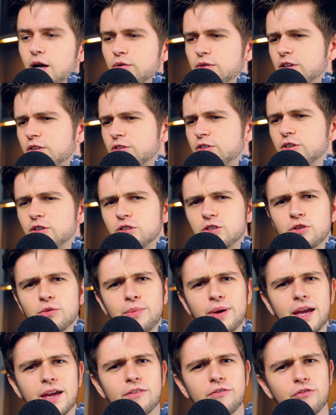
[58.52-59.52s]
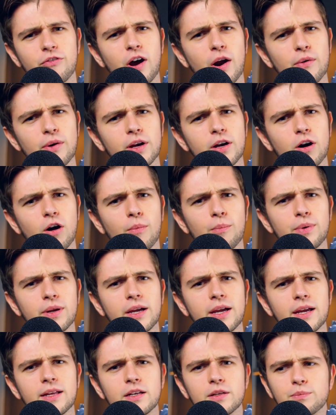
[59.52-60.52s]
Now this used to be a very
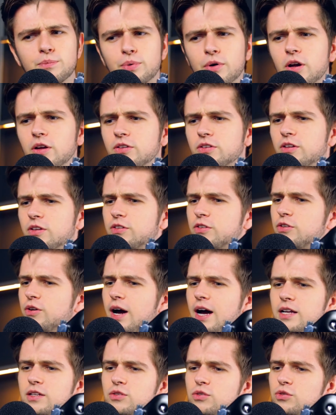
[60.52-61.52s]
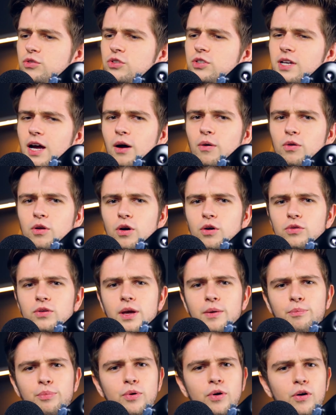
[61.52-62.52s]
complicated process, you had to download
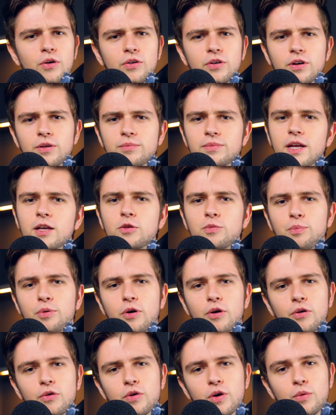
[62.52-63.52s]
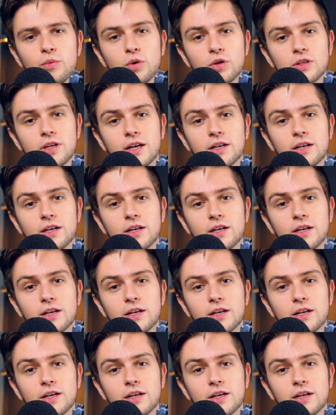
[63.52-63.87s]
a program, that program would